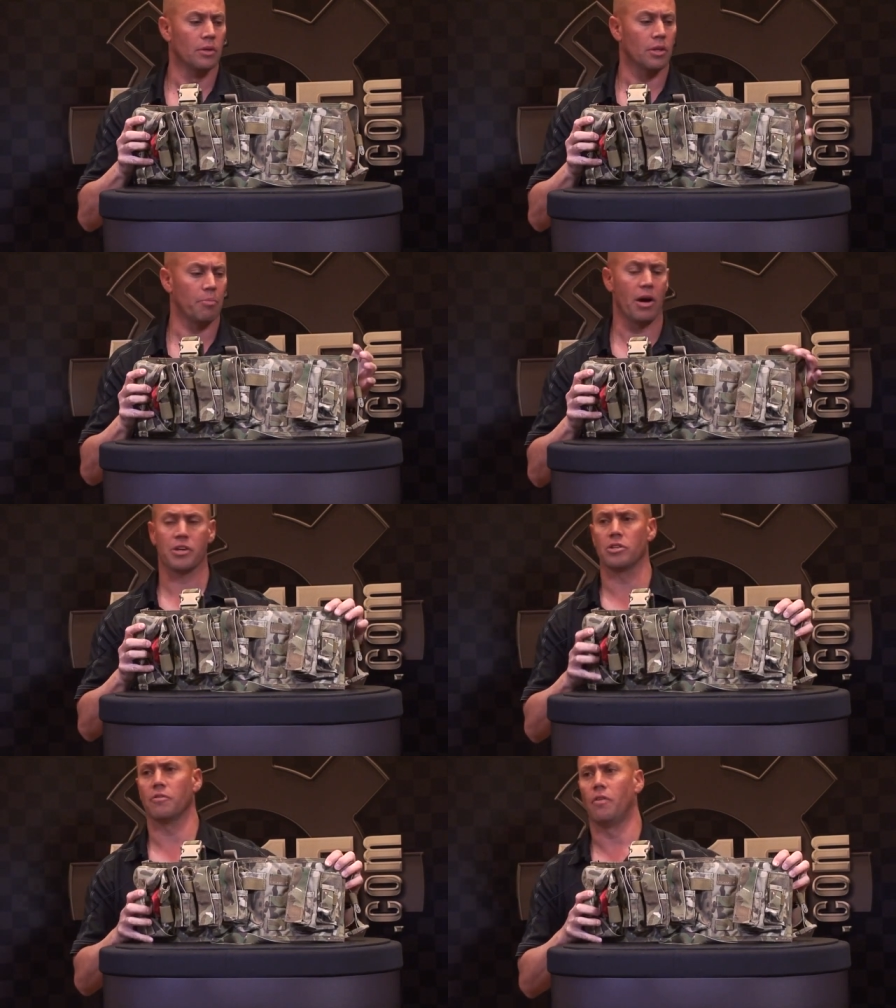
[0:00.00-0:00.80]
The pouch
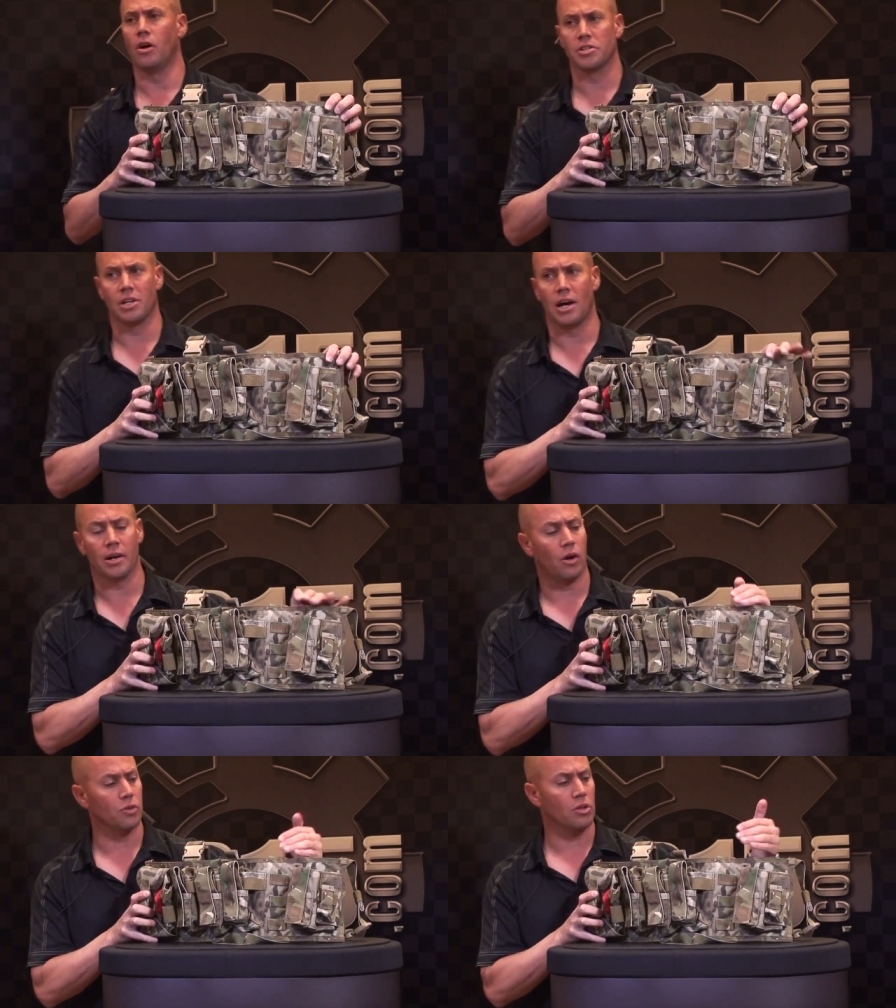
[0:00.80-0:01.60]
on the far
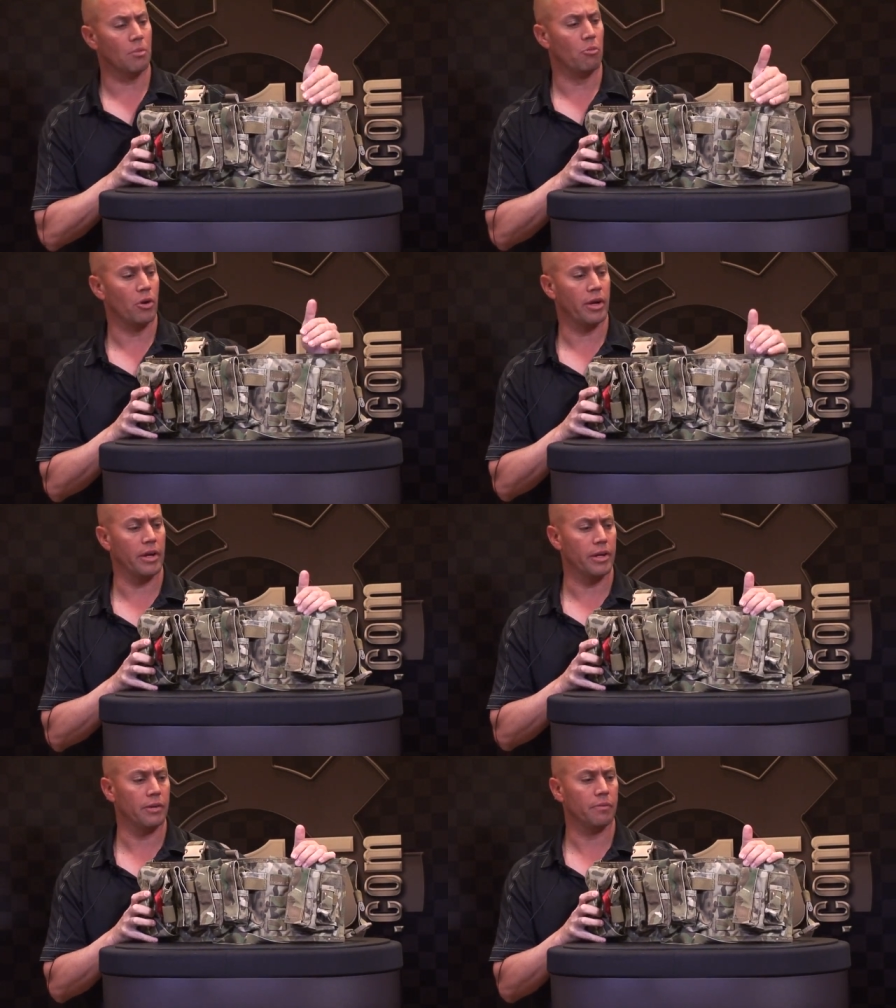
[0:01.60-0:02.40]
side holds a lot more
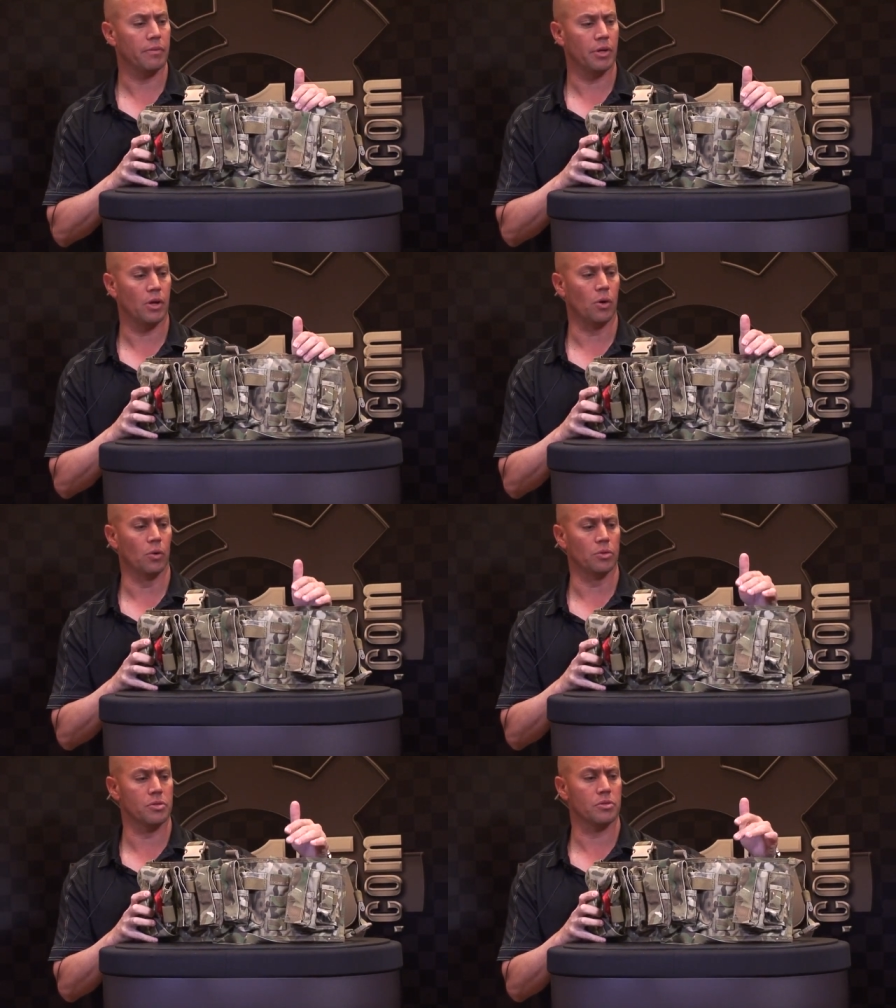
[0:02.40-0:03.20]
gear. It
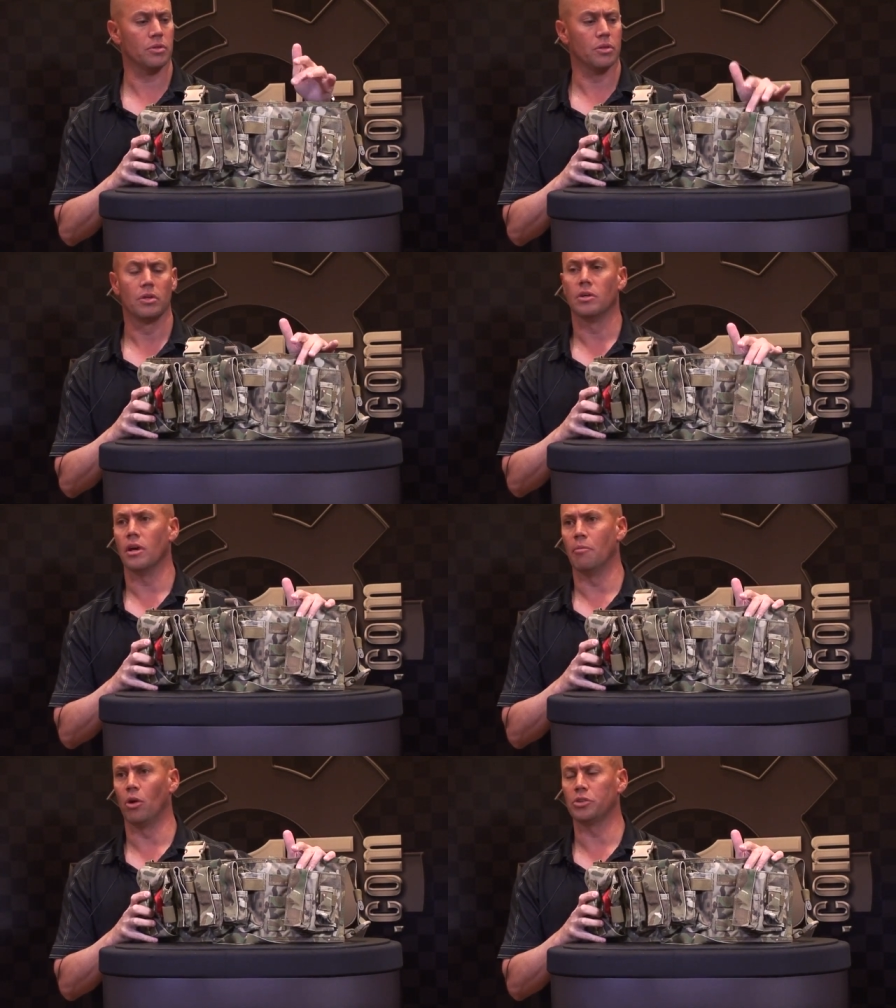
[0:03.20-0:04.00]
holds
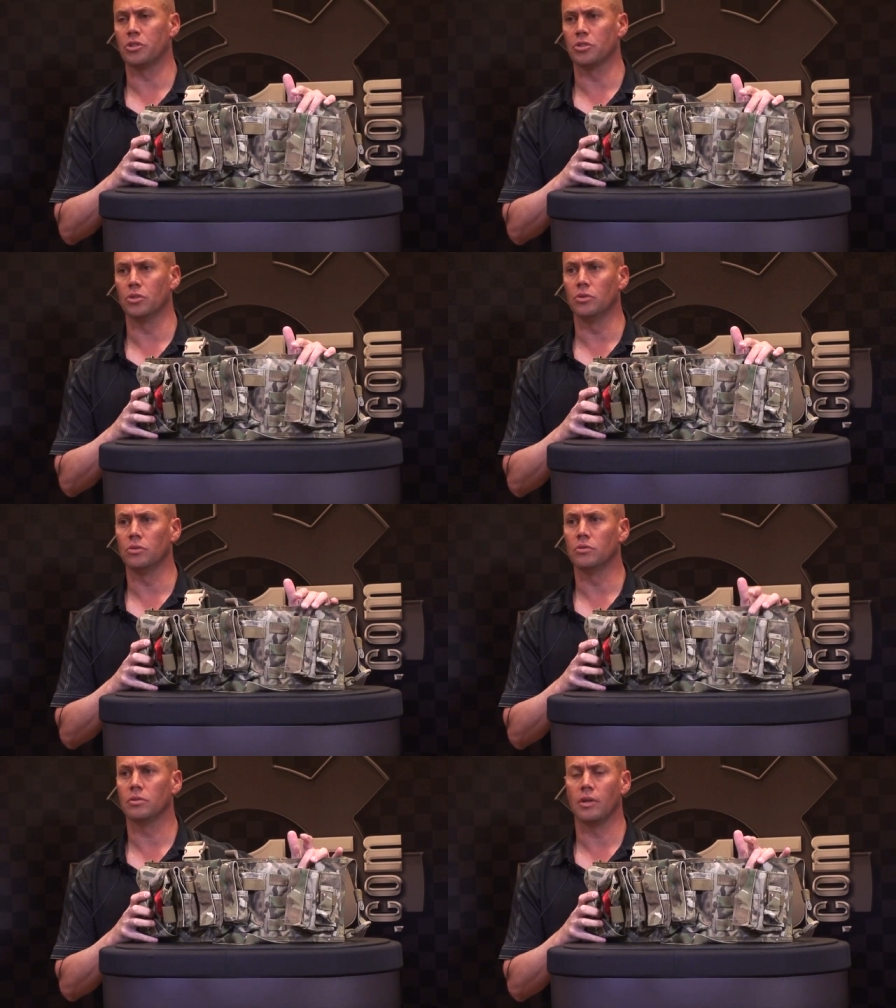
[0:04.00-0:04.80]
a
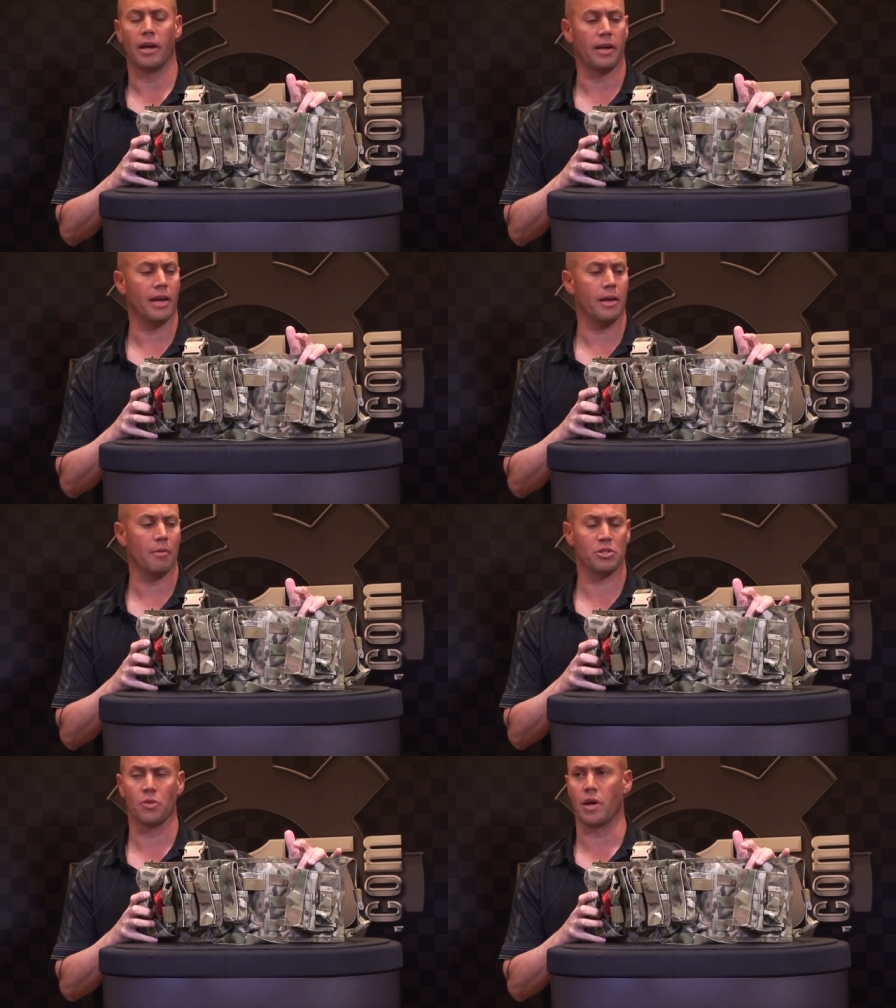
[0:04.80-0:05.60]
multi-tool, a
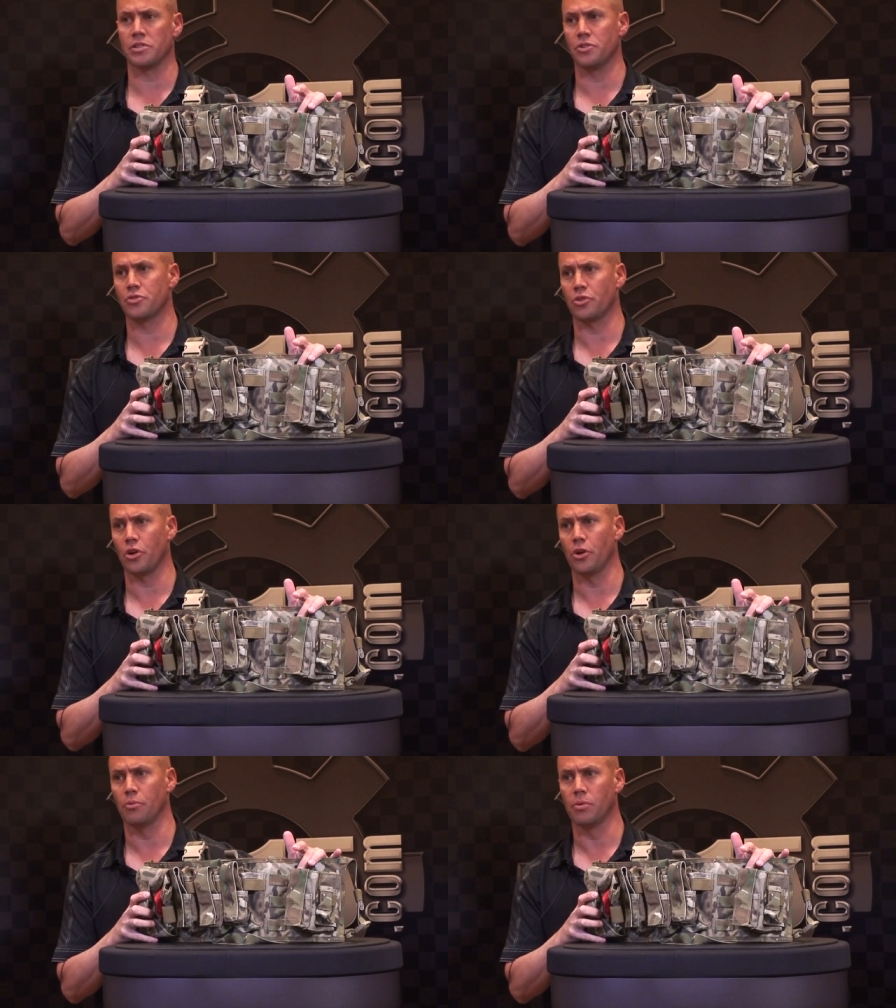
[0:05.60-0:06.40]
MS2000
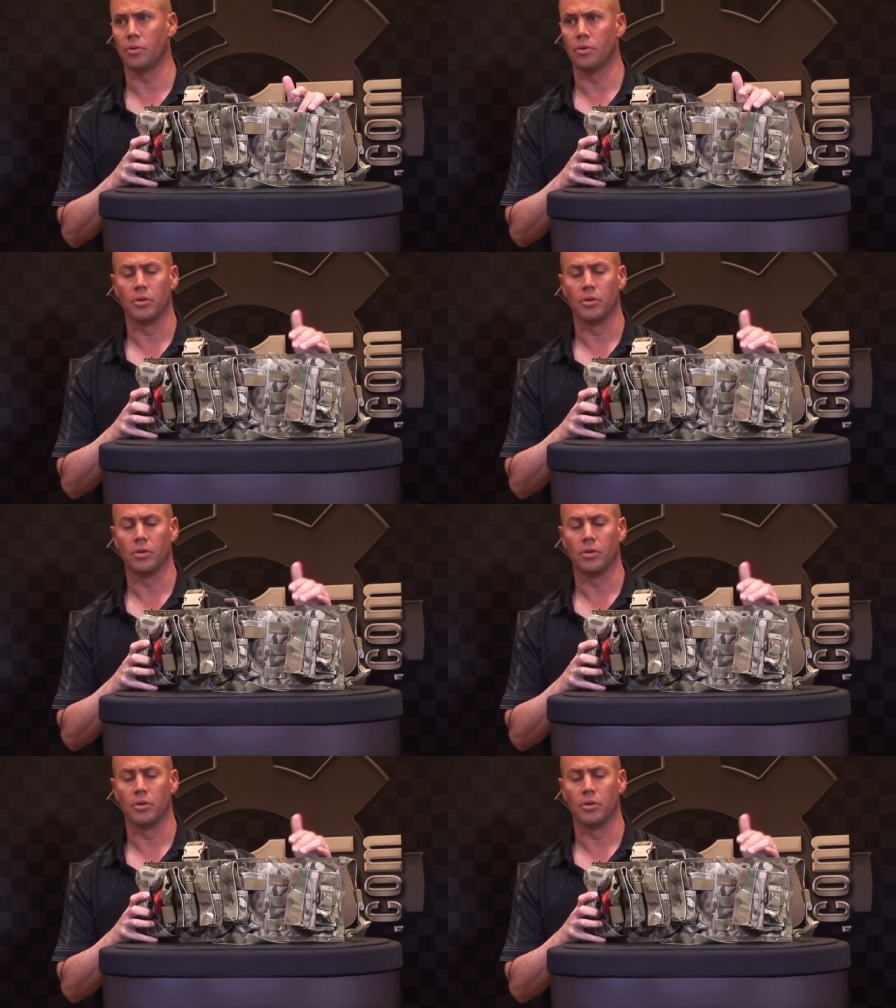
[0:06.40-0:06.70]
strobe,